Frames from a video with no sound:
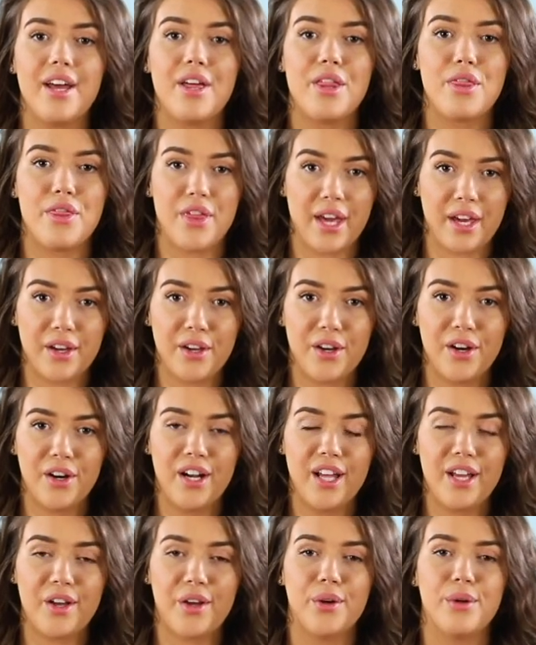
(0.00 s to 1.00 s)
Thick and
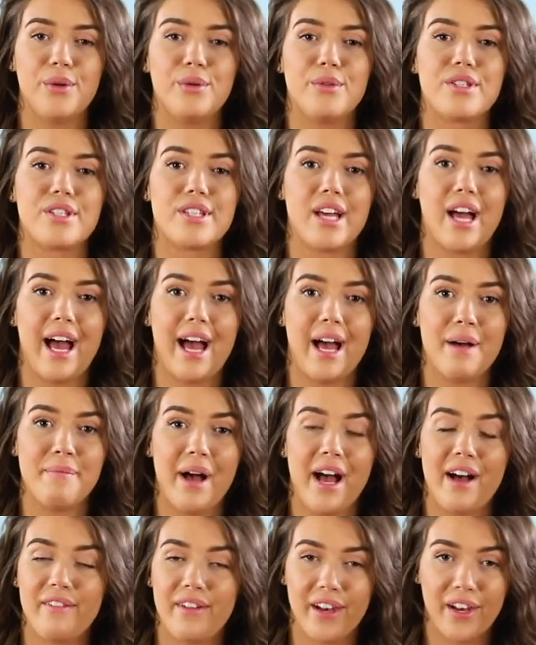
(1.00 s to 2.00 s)
curly coats um,
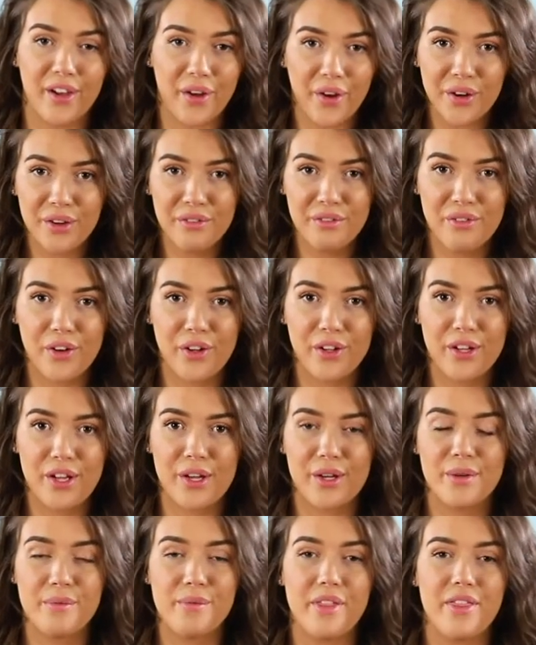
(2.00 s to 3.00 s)
have a lot of
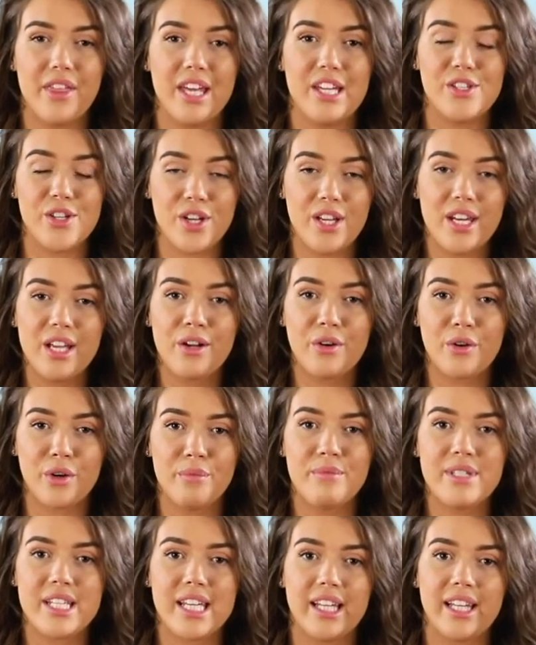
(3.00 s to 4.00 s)
volume, they do need
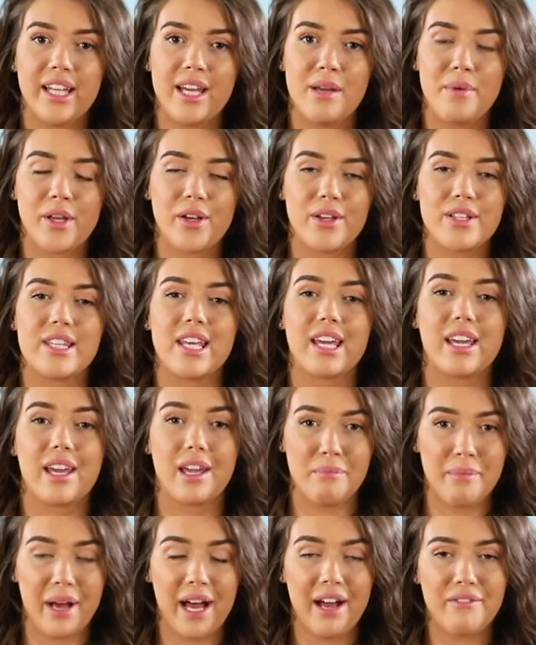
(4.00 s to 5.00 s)
groomed daily because they
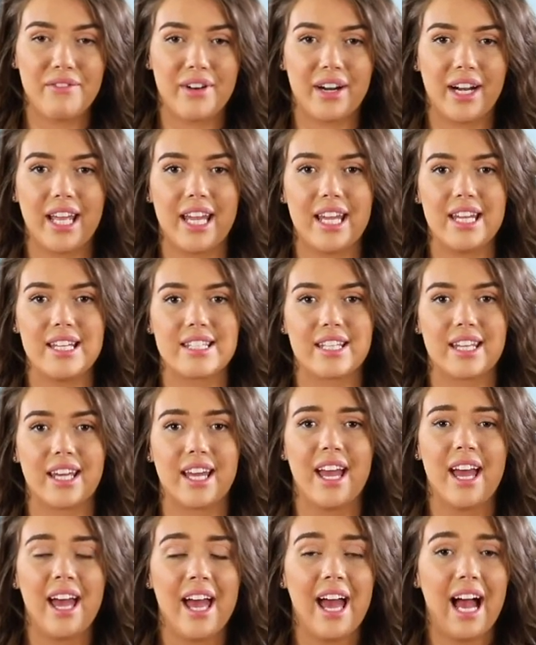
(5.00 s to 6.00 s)
can mat very
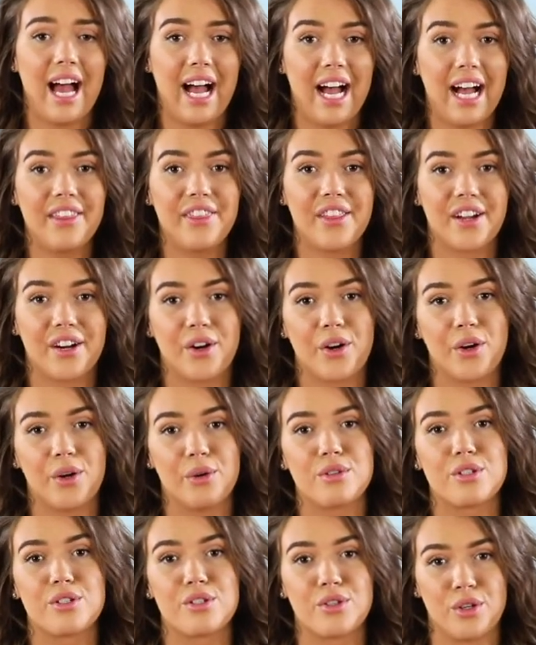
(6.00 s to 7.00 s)
easily and their
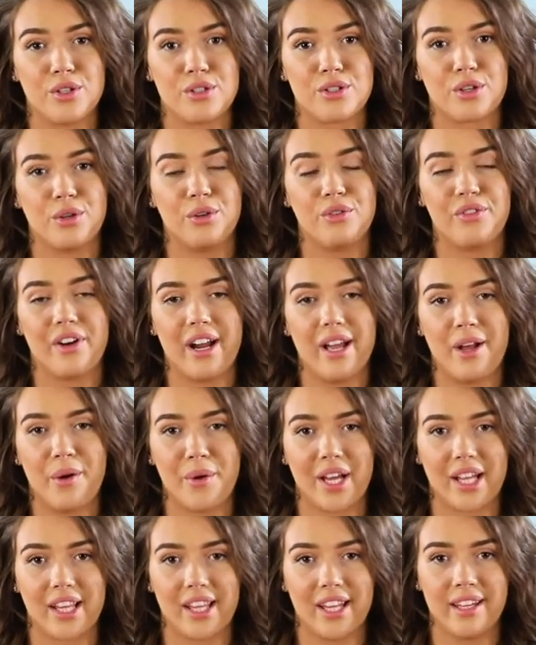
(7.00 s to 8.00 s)
coat does grow very
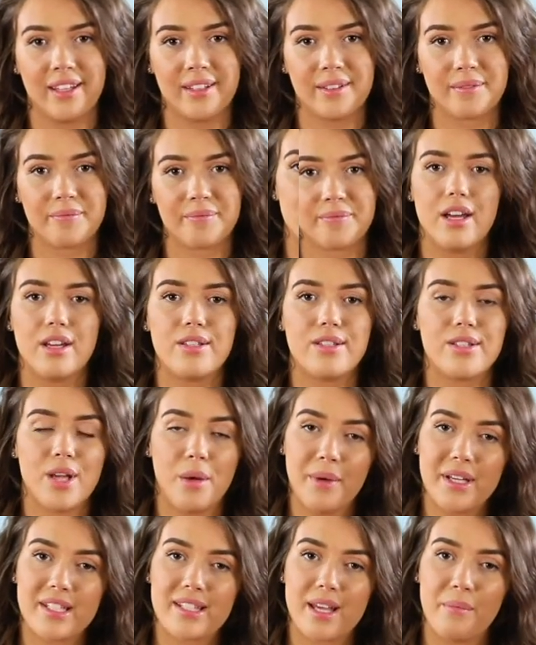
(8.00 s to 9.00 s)
quickly.
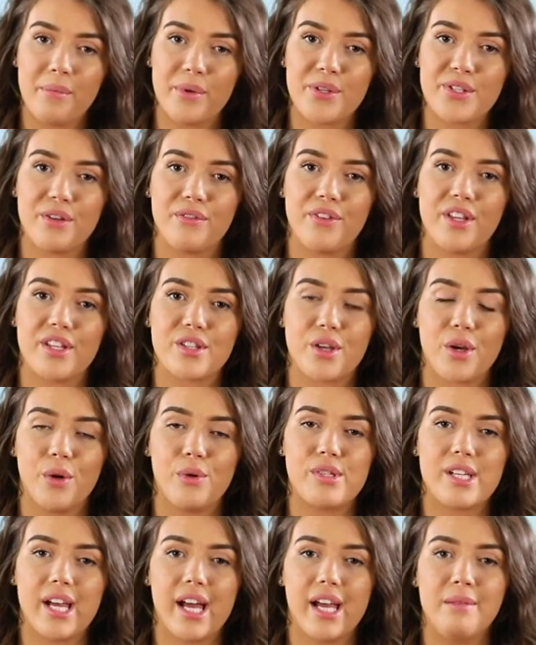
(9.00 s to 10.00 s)
Some examples of this
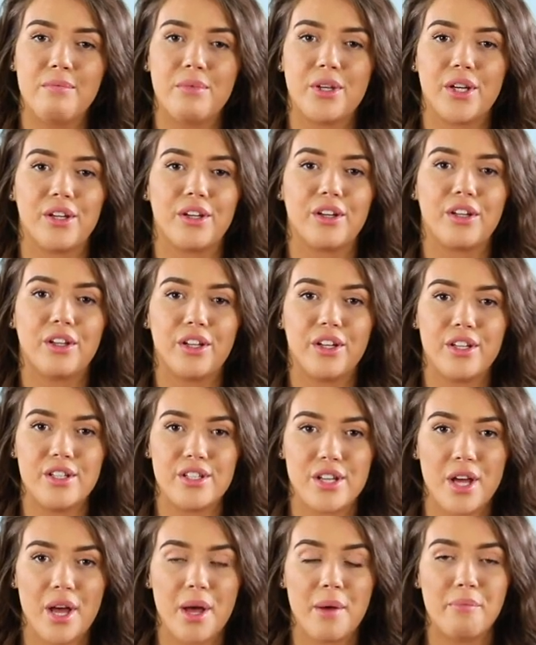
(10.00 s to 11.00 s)
coat type could
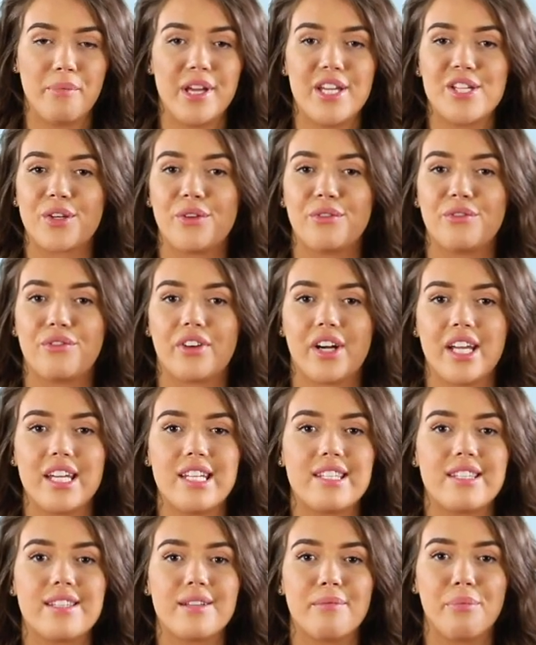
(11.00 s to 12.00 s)
include Bichon
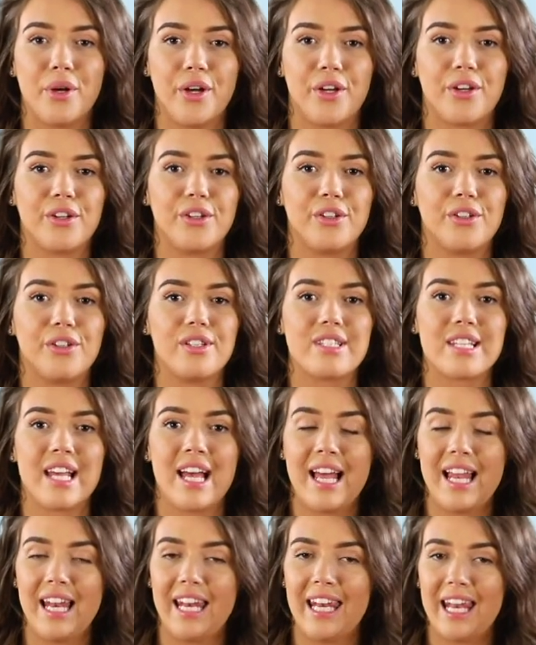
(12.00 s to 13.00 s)
Frise, Poodles,
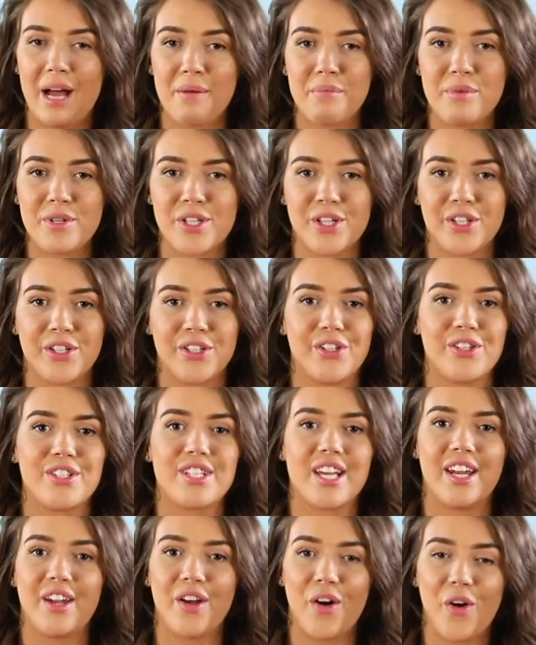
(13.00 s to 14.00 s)
Labradoodles
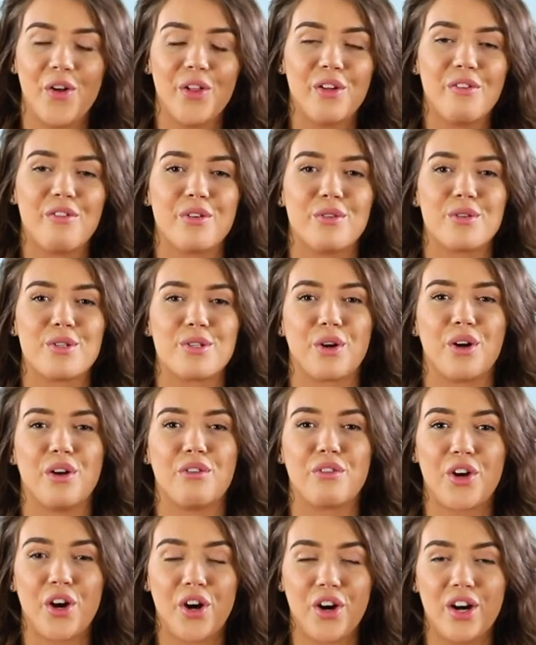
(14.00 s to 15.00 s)
and all of those sort
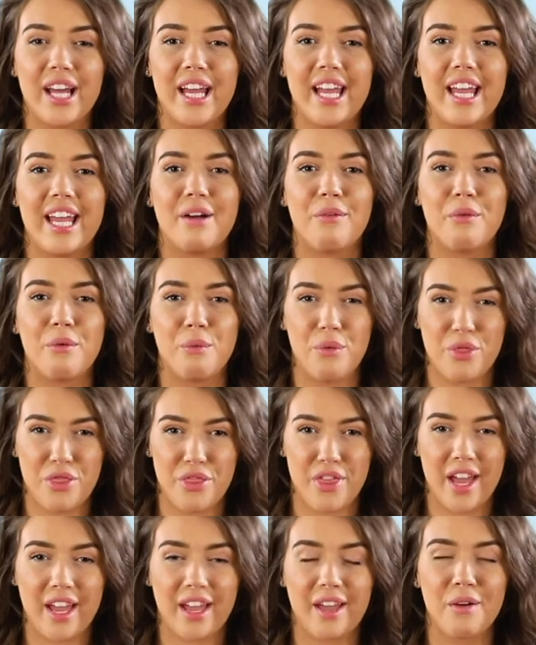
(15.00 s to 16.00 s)
of curly,
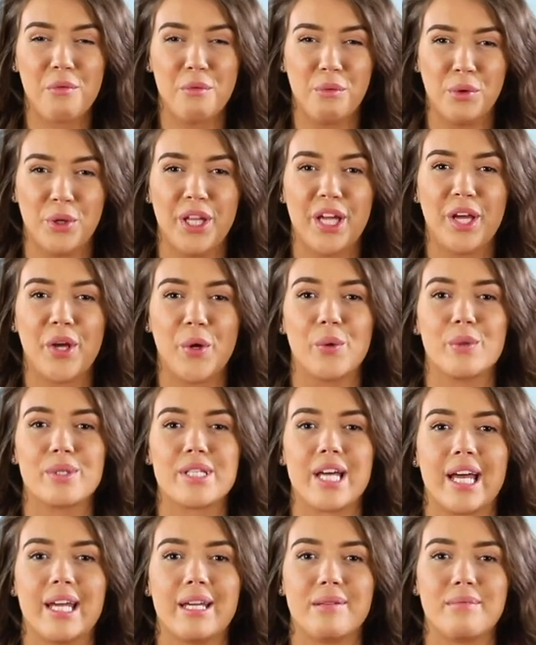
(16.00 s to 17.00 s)
thick woolly coat
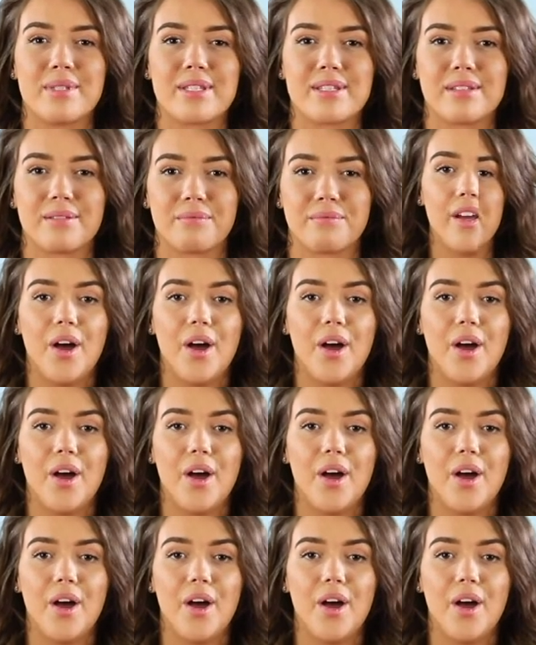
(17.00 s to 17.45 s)
types.